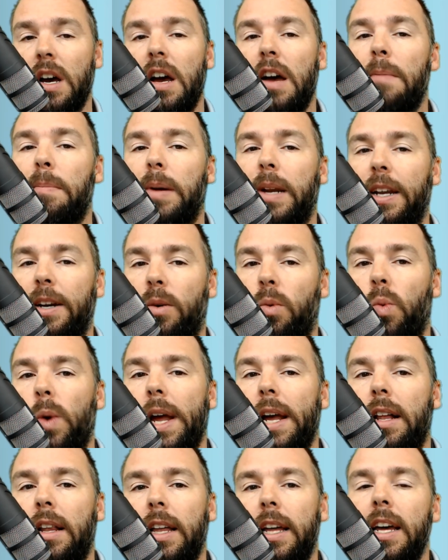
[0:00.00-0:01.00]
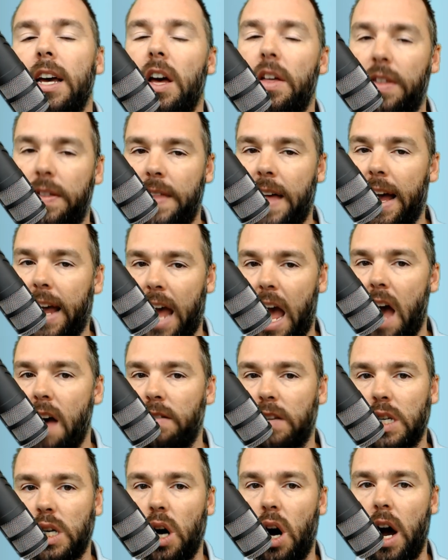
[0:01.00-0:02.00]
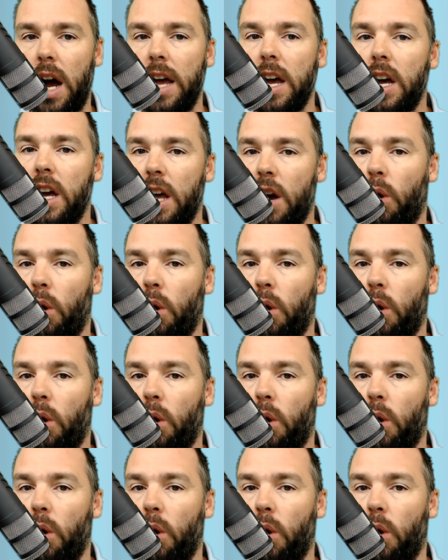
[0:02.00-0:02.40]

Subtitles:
But in a weekly, then that Cavs guy,